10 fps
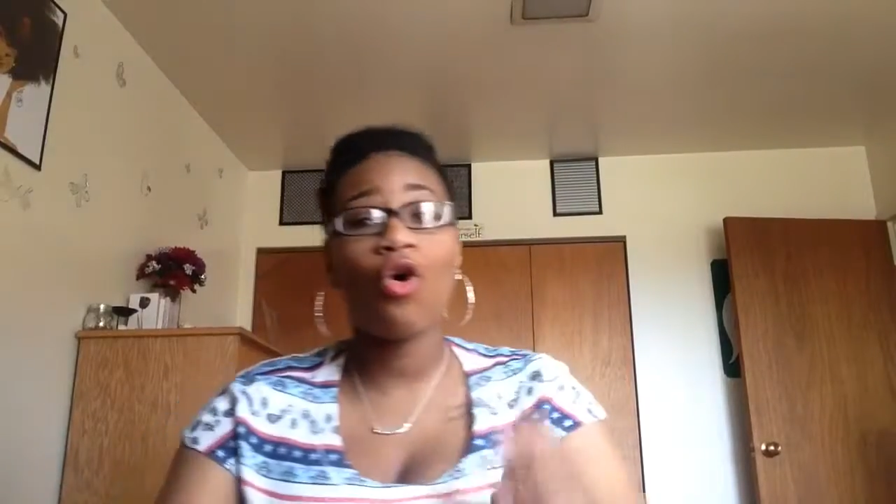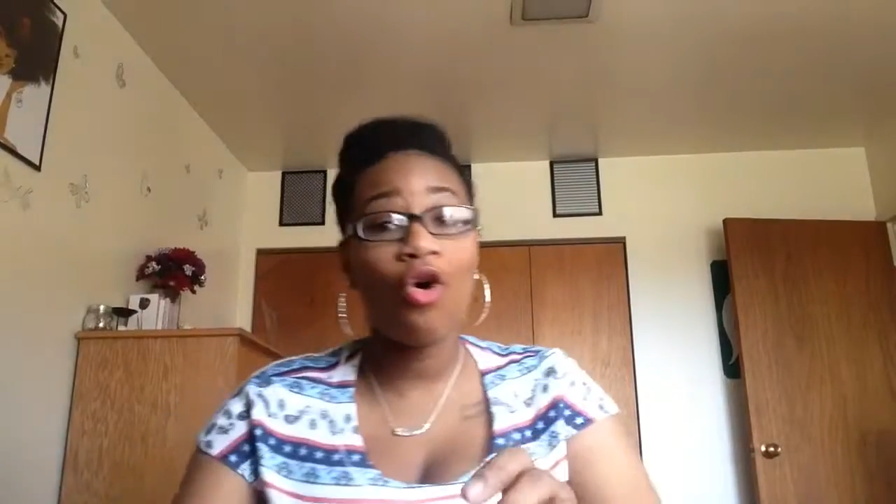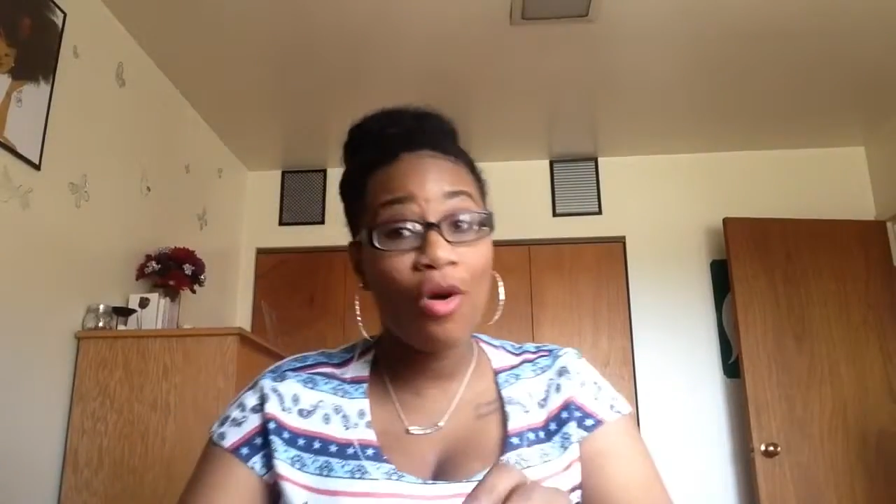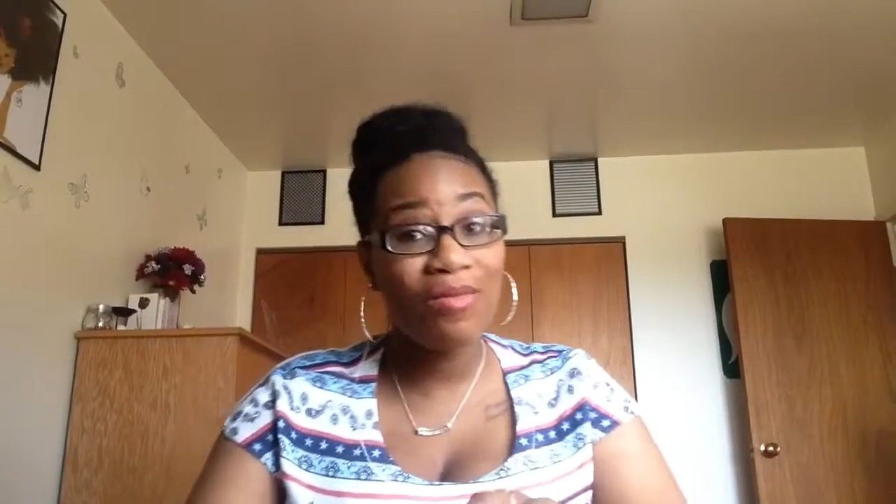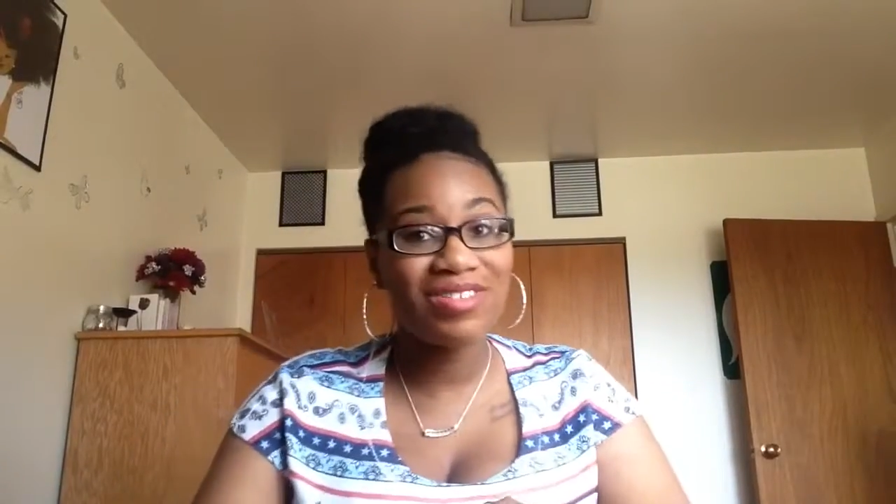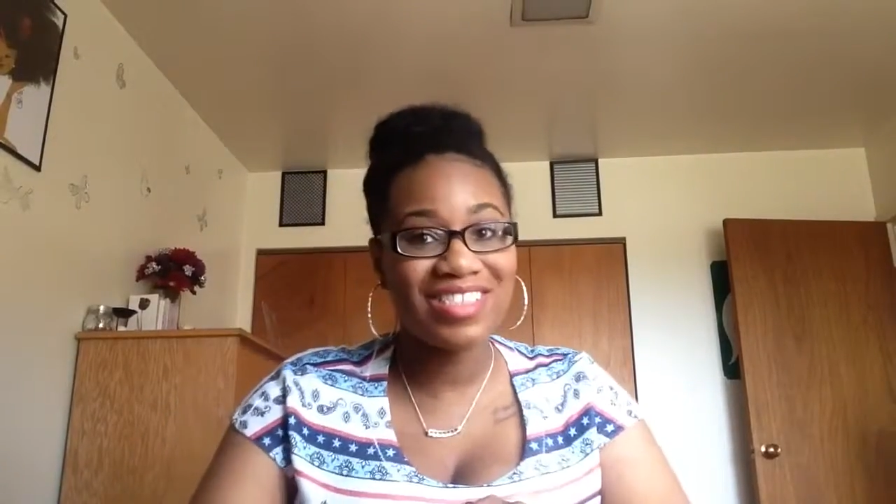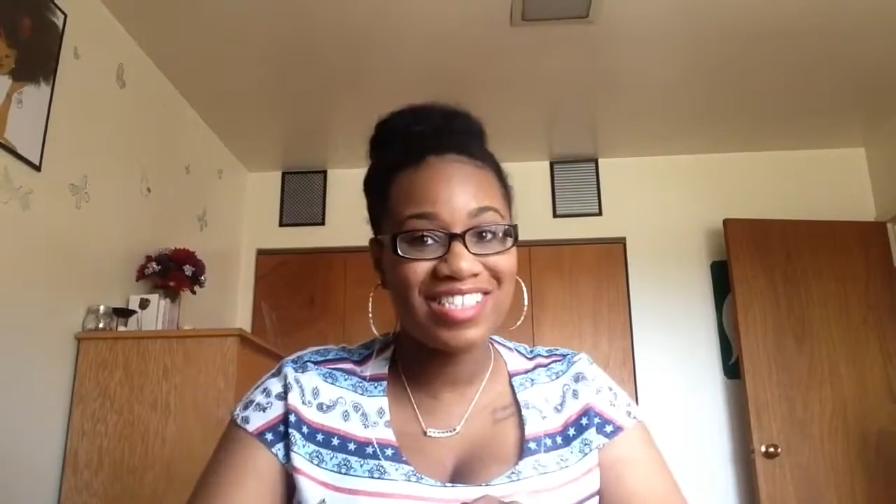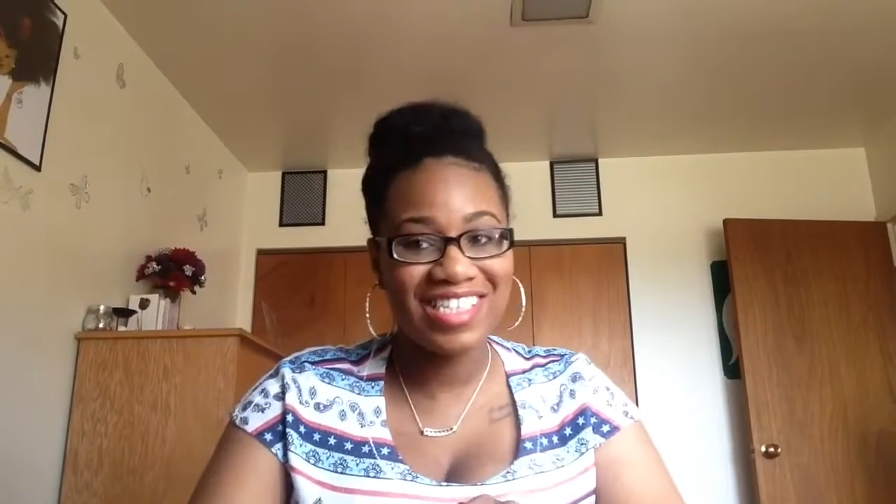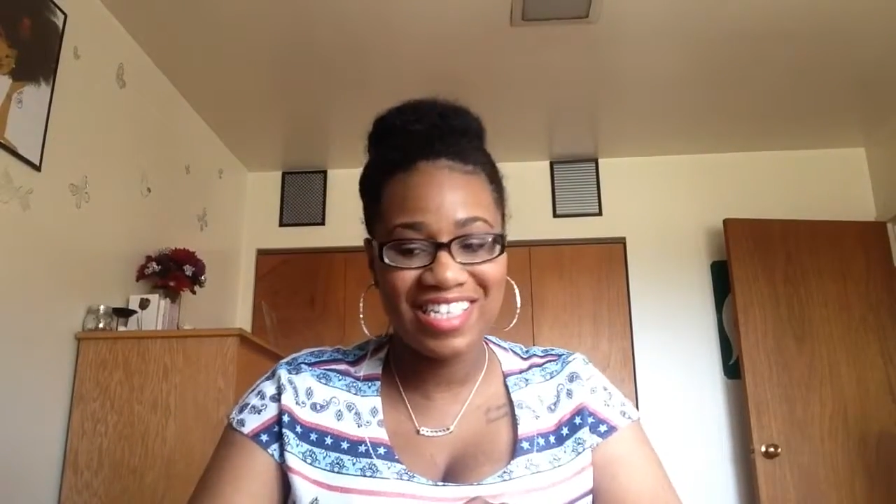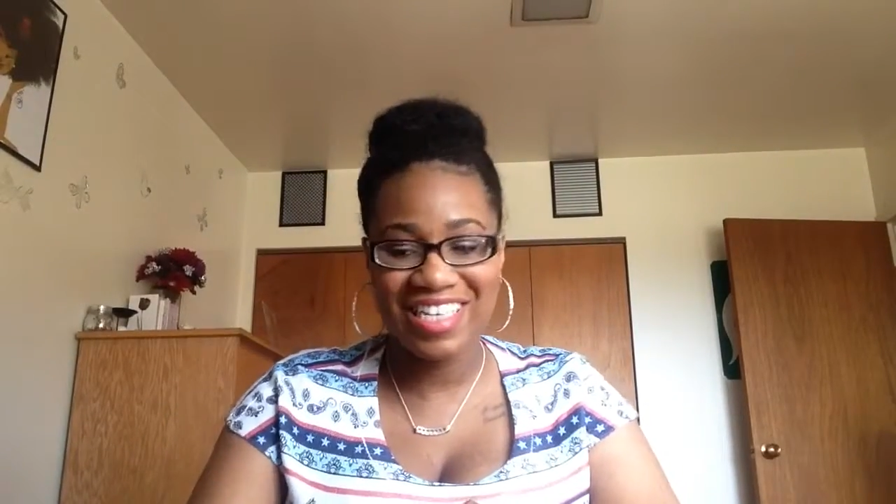Almost
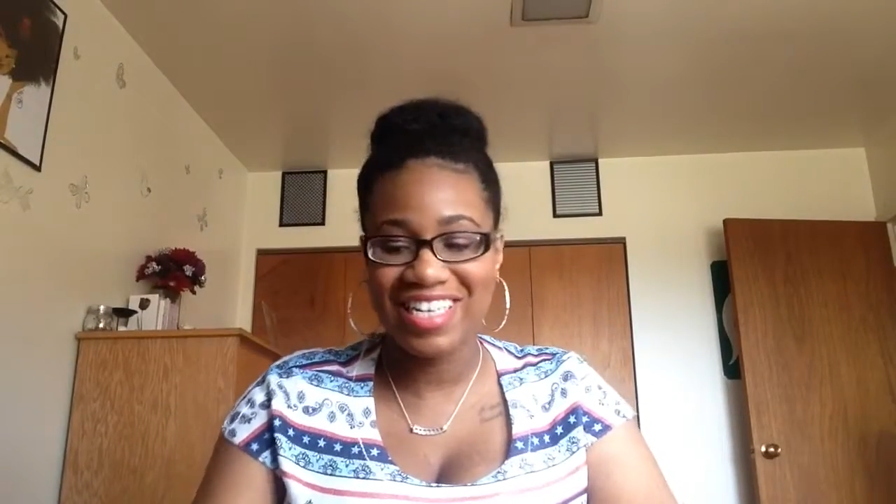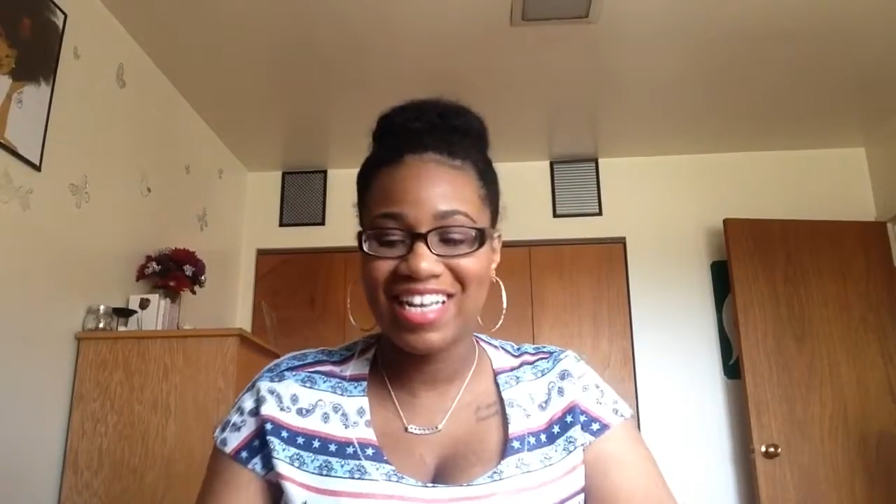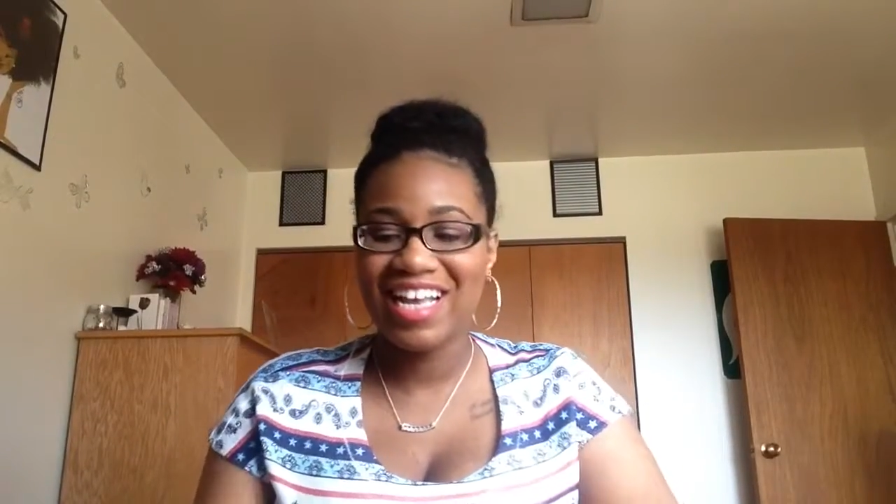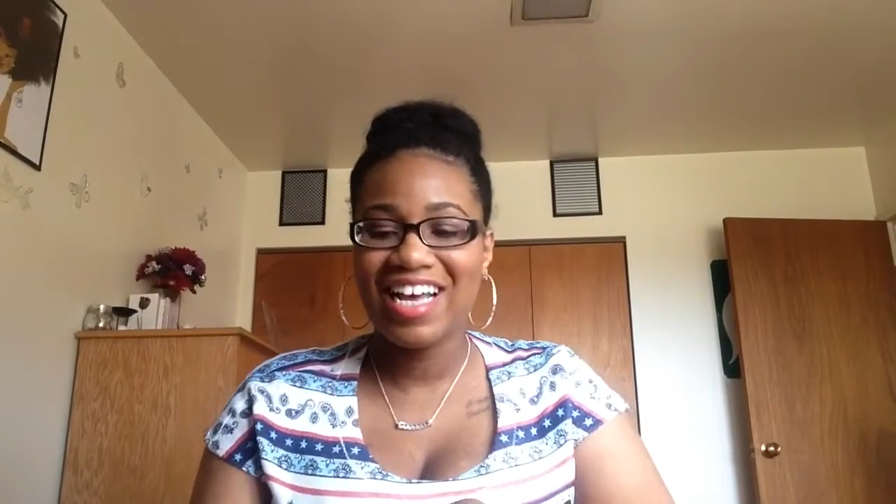to the end.